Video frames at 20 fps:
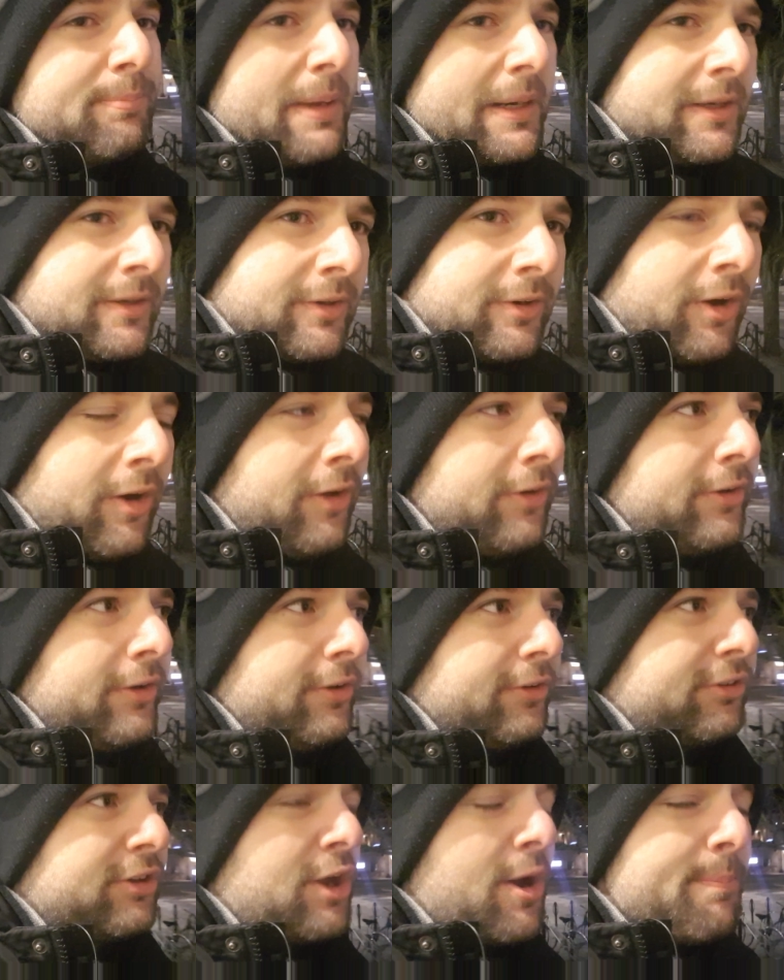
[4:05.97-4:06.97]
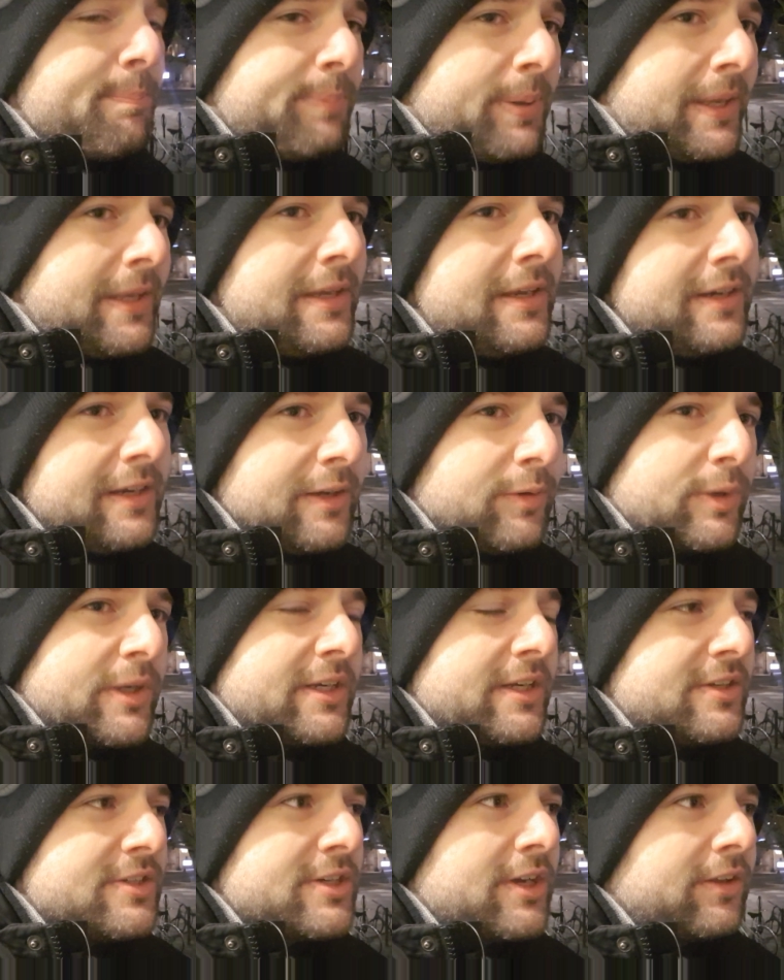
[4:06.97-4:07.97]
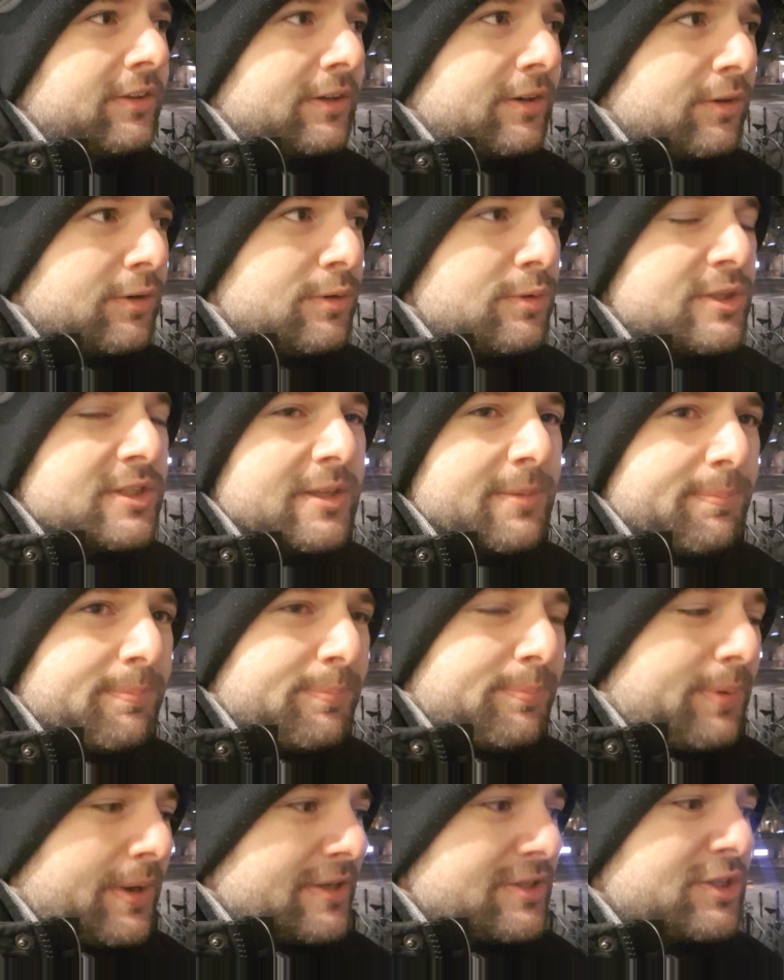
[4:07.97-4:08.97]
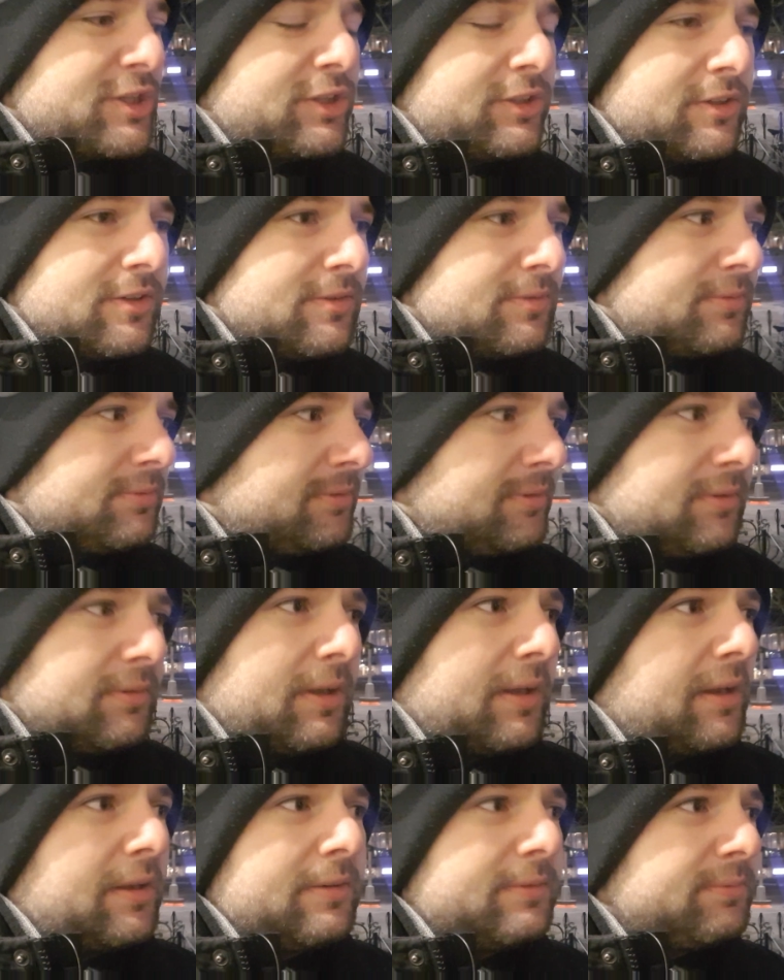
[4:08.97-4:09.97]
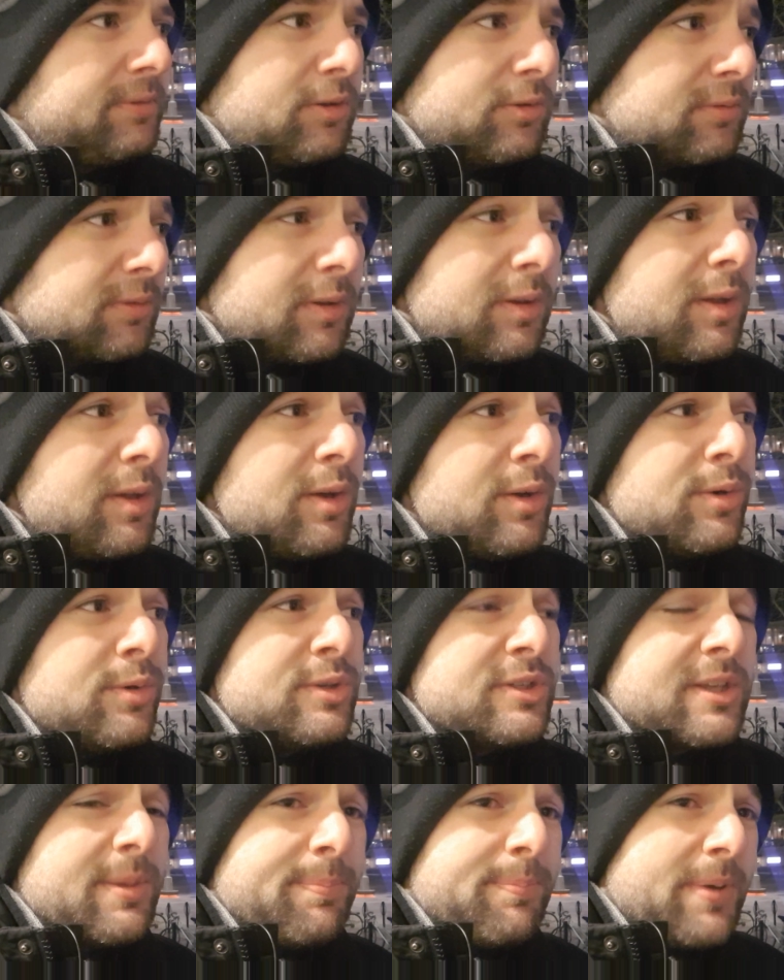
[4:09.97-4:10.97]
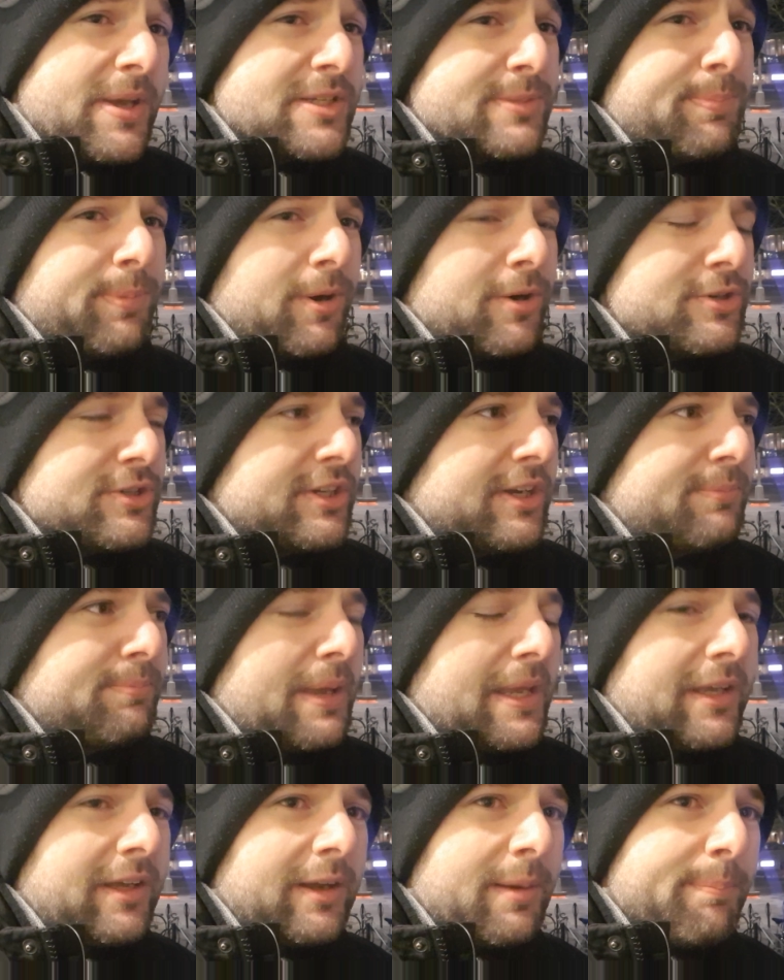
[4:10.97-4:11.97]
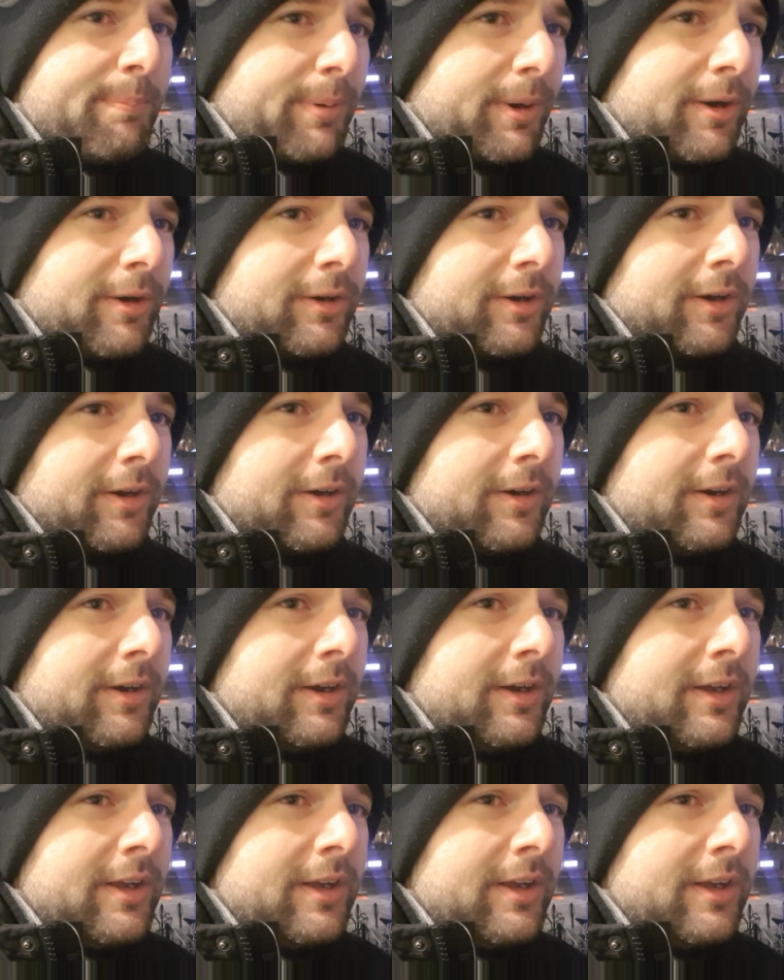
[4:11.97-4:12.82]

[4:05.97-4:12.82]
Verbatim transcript: McDonald's competing with each other who's the best uh, who's the best person at making a burger.